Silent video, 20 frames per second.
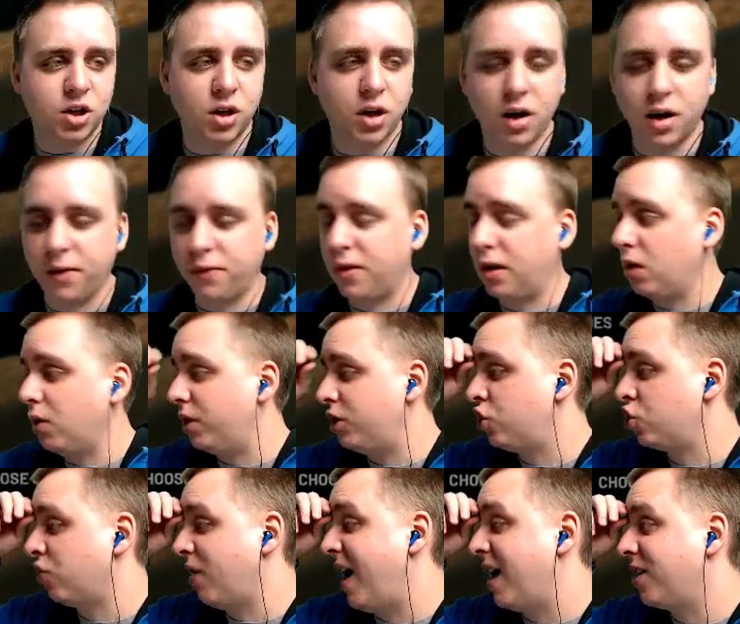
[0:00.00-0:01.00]
I should follow a
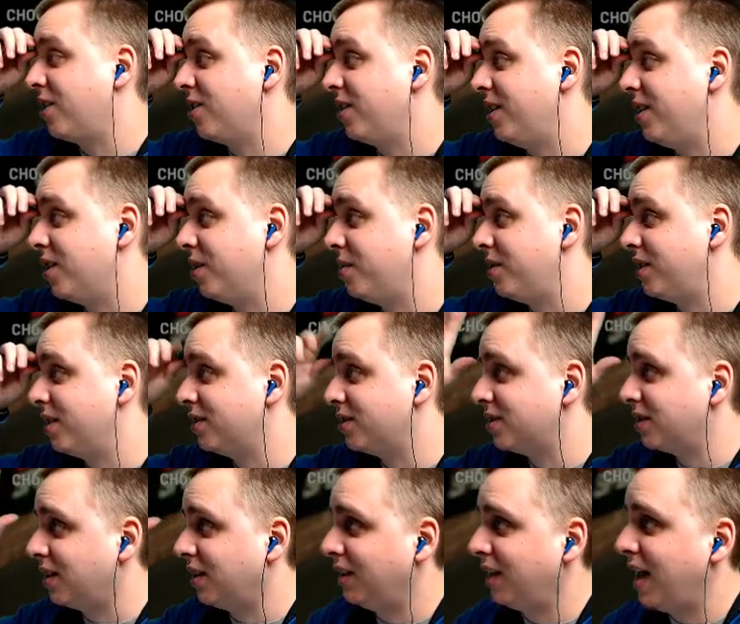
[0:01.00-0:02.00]
tracker here
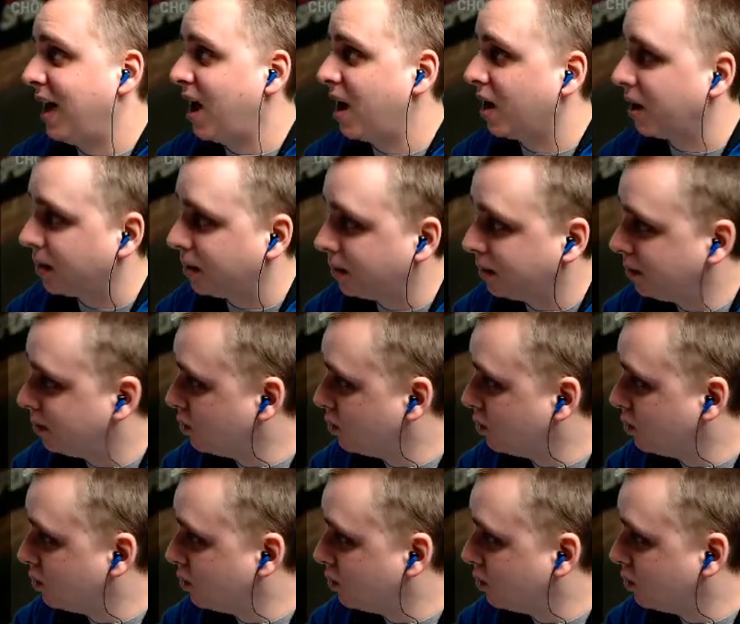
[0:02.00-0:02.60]
because there's a lot of